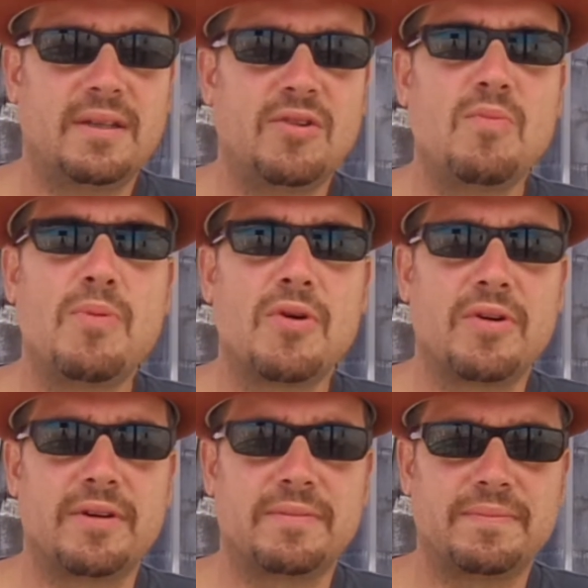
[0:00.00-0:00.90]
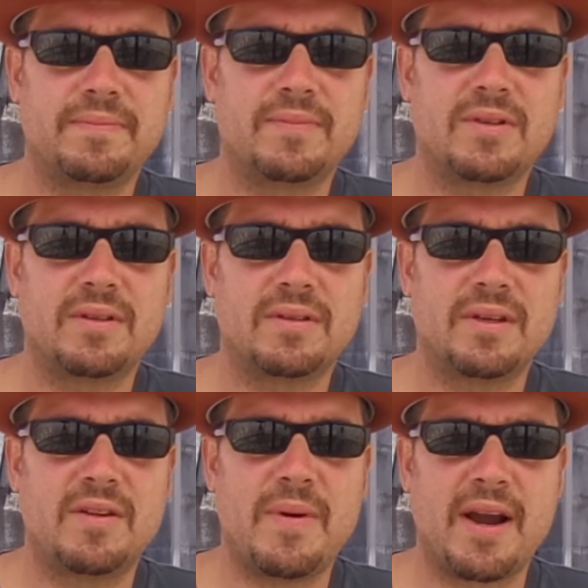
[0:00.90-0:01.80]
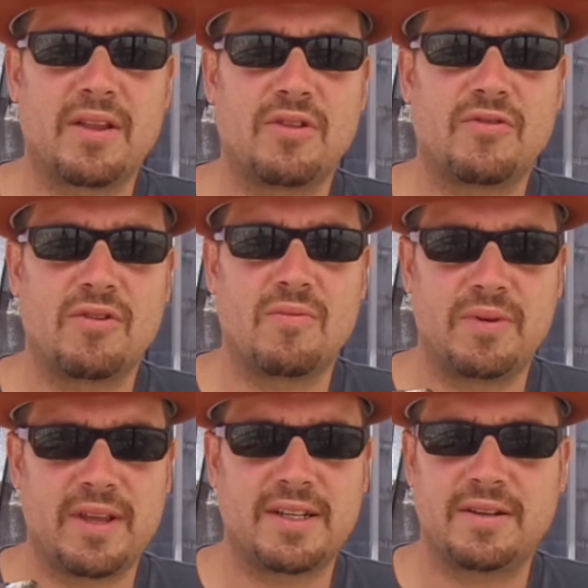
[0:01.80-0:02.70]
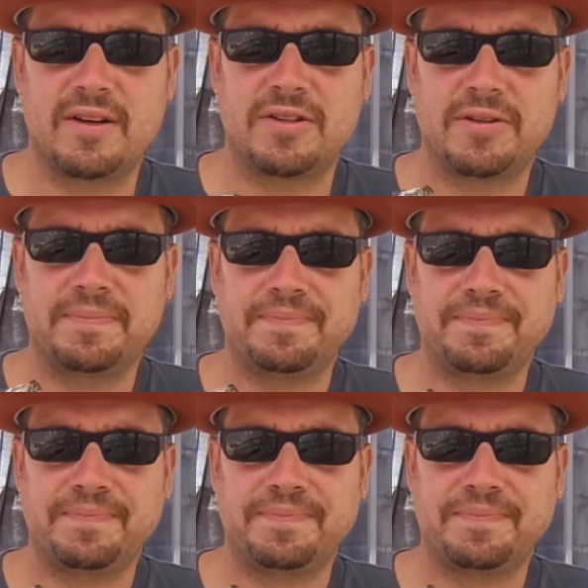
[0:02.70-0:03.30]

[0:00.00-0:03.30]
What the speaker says: Little burn back of the throat. That's nice.